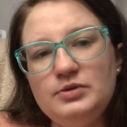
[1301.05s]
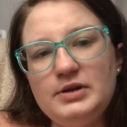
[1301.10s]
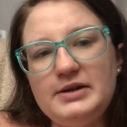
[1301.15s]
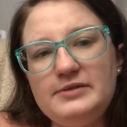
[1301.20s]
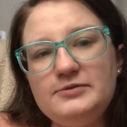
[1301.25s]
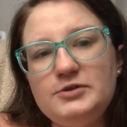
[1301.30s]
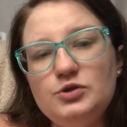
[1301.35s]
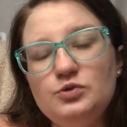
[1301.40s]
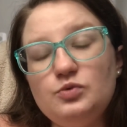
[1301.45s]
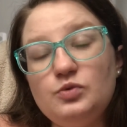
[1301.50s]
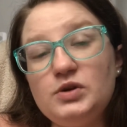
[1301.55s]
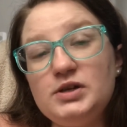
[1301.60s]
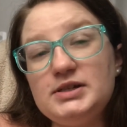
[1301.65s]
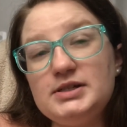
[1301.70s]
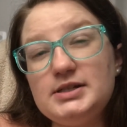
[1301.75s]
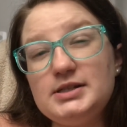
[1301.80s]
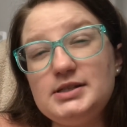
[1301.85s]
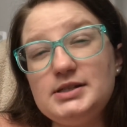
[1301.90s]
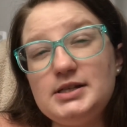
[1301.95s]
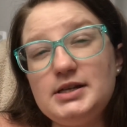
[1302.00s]
If you want
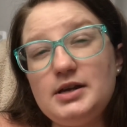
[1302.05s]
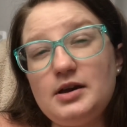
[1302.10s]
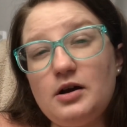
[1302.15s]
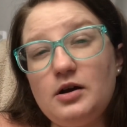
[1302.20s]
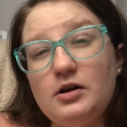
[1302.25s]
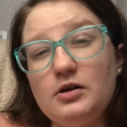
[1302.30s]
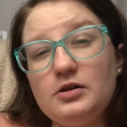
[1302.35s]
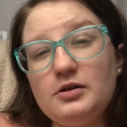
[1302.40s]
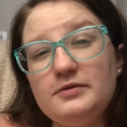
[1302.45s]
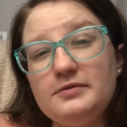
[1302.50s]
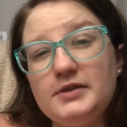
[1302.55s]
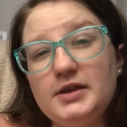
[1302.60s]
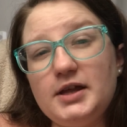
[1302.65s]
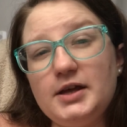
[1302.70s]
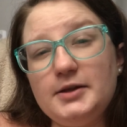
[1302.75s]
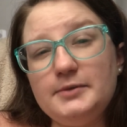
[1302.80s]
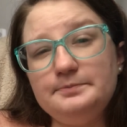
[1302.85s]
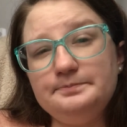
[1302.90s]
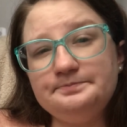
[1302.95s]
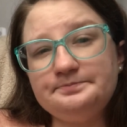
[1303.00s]
to see all of
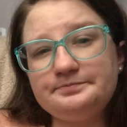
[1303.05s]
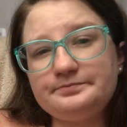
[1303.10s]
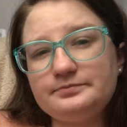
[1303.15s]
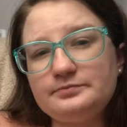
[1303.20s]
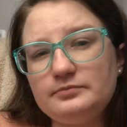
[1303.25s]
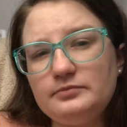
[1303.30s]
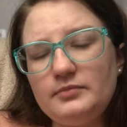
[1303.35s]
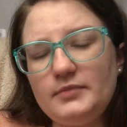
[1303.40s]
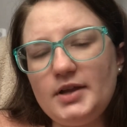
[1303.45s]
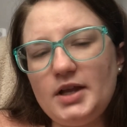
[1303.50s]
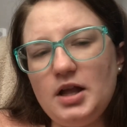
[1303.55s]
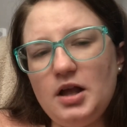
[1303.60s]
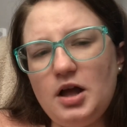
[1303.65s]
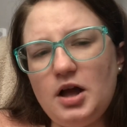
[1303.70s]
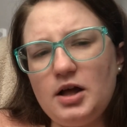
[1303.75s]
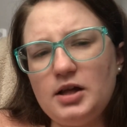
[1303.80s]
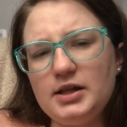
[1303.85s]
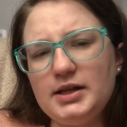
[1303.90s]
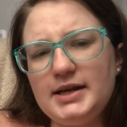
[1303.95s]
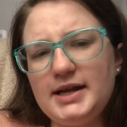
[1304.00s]
the
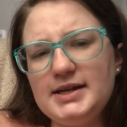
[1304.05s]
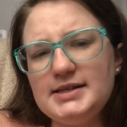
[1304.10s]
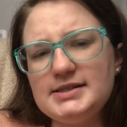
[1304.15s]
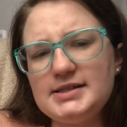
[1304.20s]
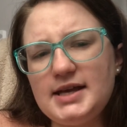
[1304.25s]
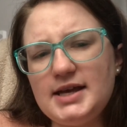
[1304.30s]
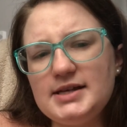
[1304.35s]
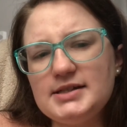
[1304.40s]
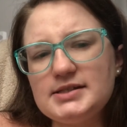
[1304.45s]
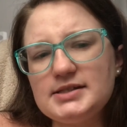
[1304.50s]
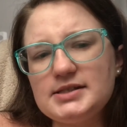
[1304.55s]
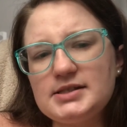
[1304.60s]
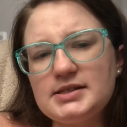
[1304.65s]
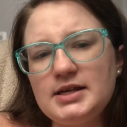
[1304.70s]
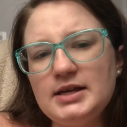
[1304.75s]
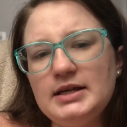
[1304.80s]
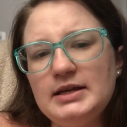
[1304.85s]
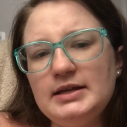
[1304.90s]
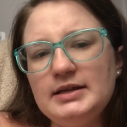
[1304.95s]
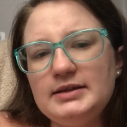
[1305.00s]
holiday sets
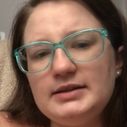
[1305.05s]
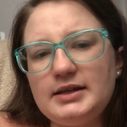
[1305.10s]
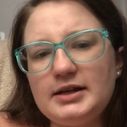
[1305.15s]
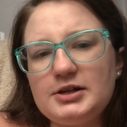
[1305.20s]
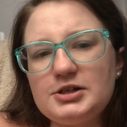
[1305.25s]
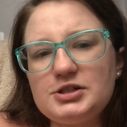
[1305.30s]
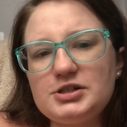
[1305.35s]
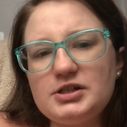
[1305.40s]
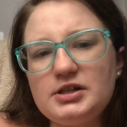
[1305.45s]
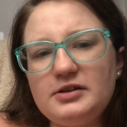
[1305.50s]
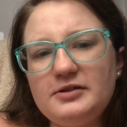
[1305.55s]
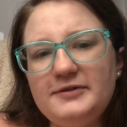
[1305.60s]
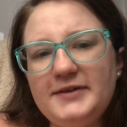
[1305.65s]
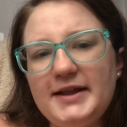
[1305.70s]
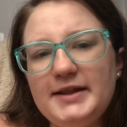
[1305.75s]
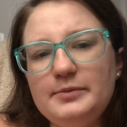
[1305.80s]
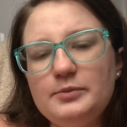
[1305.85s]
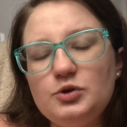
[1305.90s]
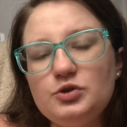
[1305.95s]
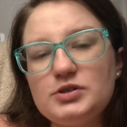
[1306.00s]
that are still
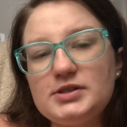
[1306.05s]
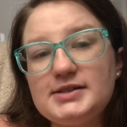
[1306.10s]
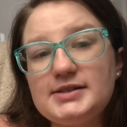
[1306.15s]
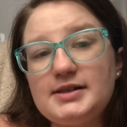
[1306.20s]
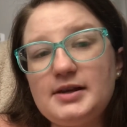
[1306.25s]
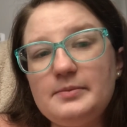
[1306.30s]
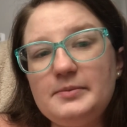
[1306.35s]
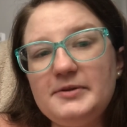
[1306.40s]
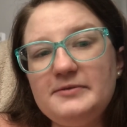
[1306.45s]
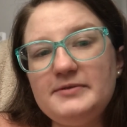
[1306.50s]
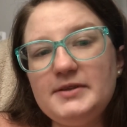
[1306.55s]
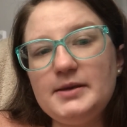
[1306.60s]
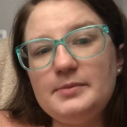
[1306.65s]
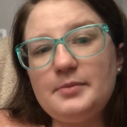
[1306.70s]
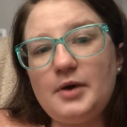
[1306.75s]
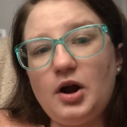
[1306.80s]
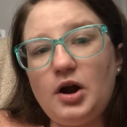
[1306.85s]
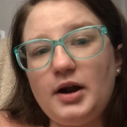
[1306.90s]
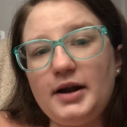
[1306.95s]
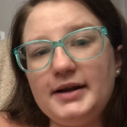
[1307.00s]
available, some of them
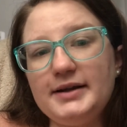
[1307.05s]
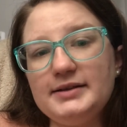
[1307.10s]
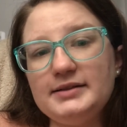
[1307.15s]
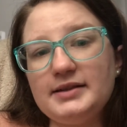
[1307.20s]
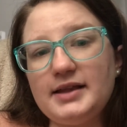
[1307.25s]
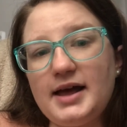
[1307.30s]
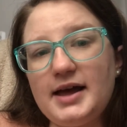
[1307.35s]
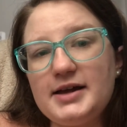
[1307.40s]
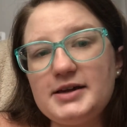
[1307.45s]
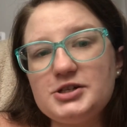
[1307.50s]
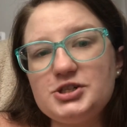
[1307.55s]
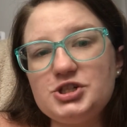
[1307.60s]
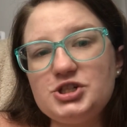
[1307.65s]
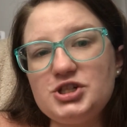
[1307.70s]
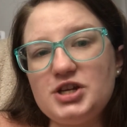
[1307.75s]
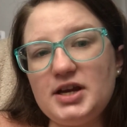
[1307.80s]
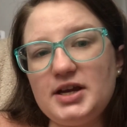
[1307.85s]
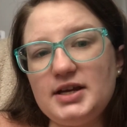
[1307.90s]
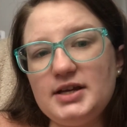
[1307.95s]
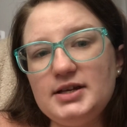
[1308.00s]
are in Last
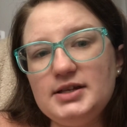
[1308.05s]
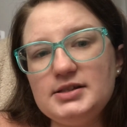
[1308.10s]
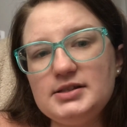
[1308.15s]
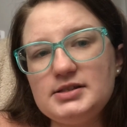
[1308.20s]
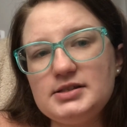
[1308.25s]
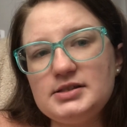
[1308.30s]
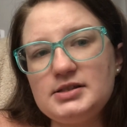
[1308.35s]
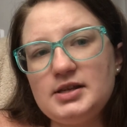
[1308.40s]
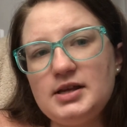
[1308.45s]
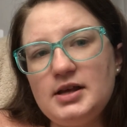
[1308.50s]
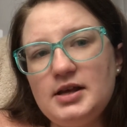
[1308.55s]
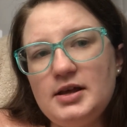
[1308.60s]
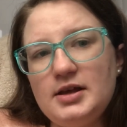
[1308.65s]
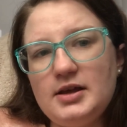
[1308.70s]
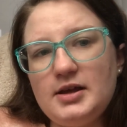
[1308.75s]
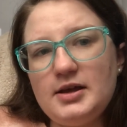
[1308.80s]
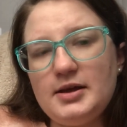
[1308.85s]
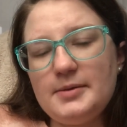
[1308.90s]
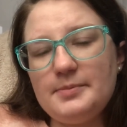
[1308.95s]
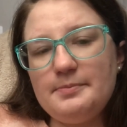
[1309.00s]
Chance,
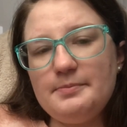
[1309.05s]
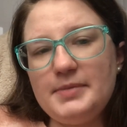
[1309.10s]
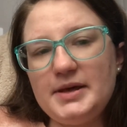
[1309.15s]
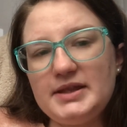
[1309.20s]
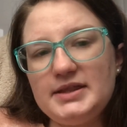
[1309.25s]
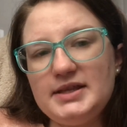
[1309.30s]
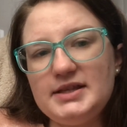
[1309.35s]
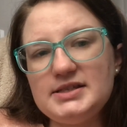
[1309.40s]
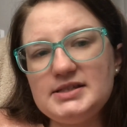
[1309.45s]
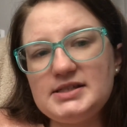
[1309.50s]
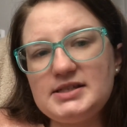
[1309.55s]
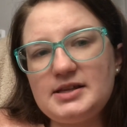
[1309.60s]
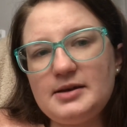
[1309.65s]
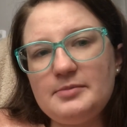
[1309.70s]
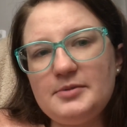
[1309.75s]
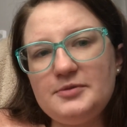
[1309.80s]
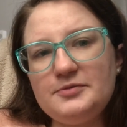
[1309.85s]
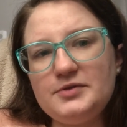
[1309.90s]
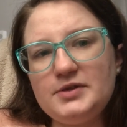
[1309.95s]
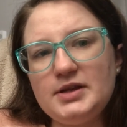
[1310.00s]
but then some
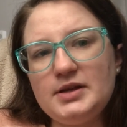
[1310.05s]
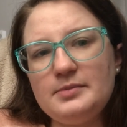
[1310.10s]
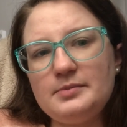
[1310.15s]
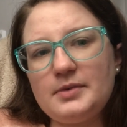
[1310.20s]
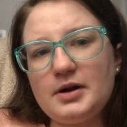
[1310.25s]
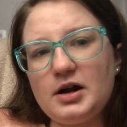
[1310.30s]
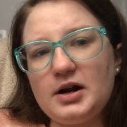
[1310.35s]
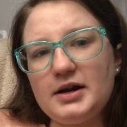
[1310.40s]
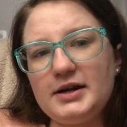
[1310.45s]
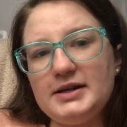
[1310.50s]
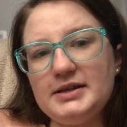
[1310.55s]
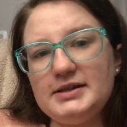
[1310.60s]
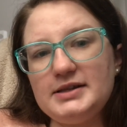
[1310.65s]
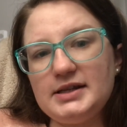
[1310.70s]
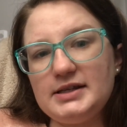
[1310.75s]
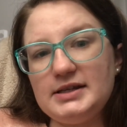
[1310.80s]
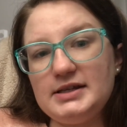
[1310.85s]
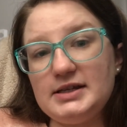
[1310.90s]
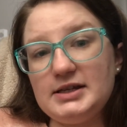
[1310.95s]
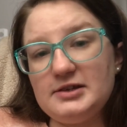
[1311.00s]
of them are in the
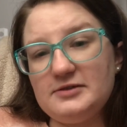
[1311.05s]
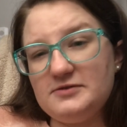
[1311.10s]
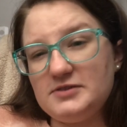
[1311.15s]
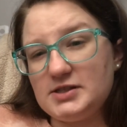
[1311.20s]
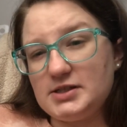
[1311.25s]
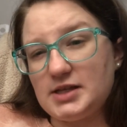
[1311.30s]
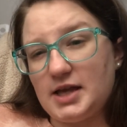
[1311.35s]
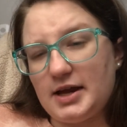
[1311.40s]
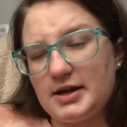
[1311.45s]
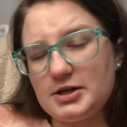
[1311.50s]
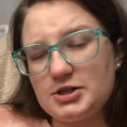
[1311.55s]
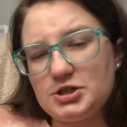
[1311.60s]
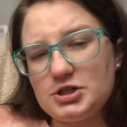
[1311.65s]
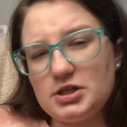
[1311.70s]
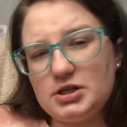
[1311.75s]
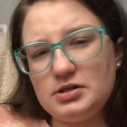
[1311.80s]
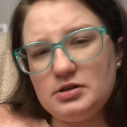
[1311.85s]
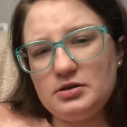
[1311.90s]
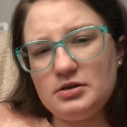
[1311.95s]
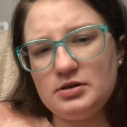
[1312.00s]
gift
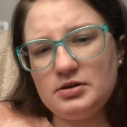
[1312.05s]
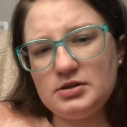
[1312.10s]
section.